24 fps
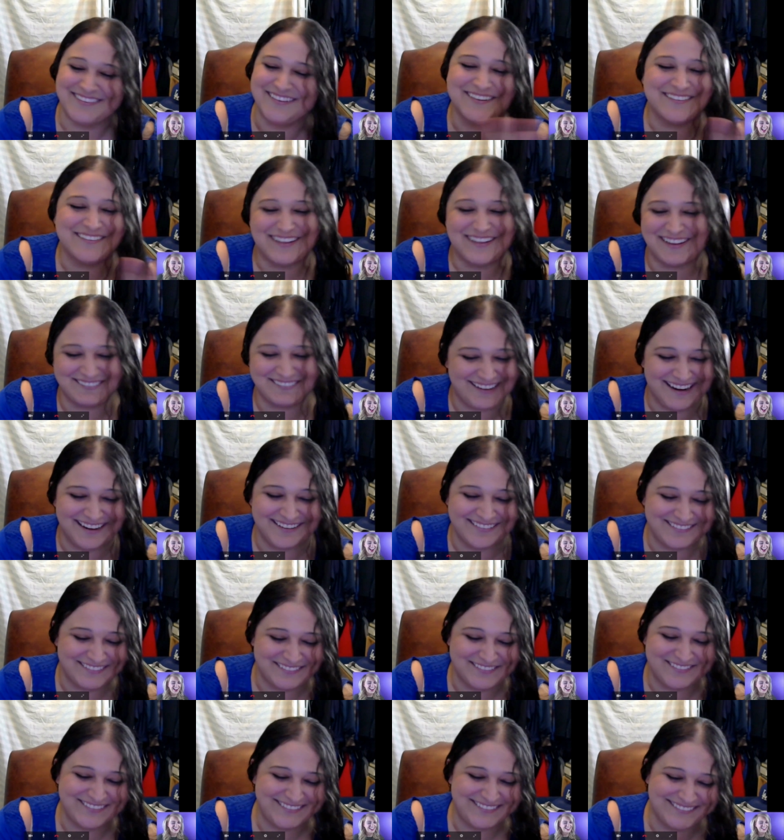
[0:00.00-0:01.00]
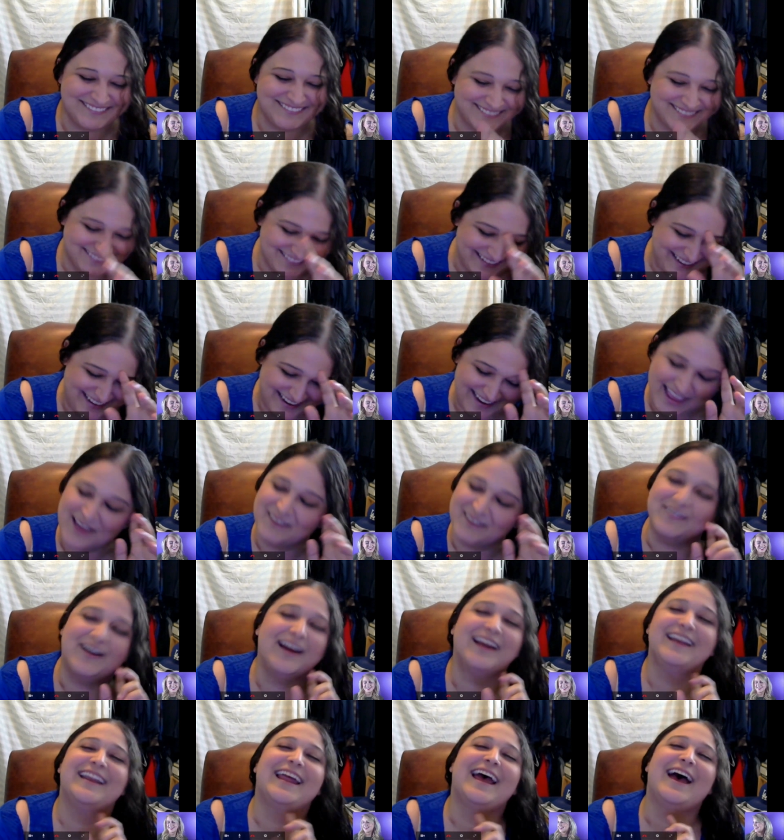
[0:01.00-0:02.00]
And you don't have to answer, but she was like,
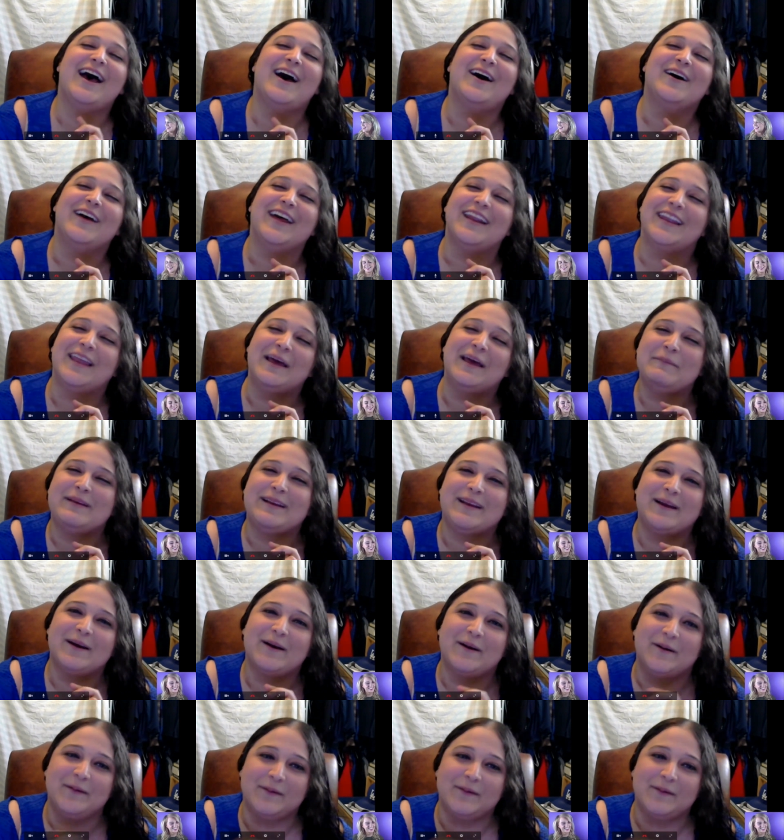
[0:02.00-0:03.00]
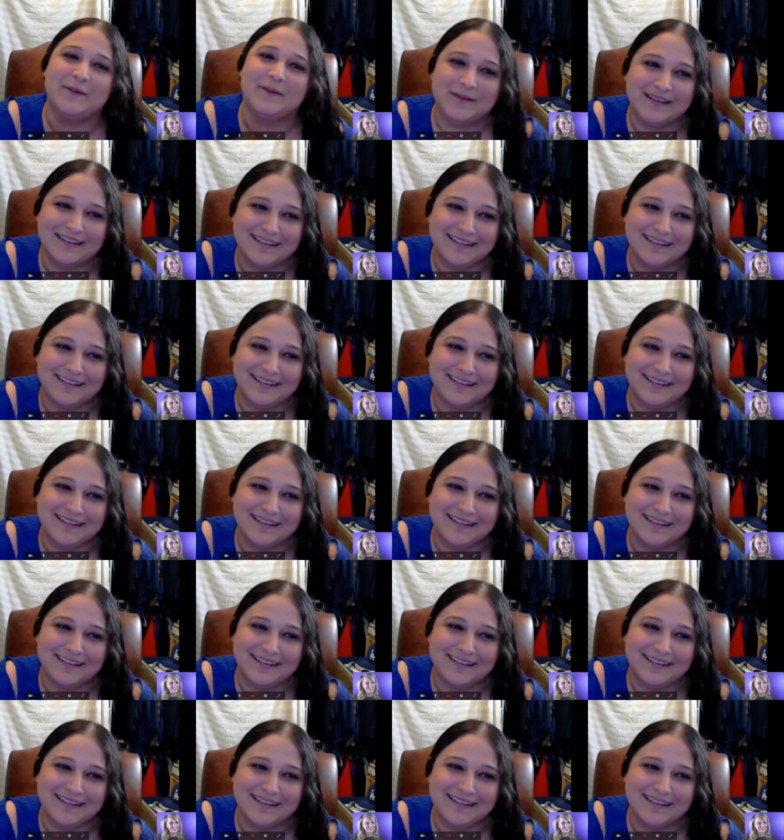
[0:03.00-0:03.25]
find out and let me know.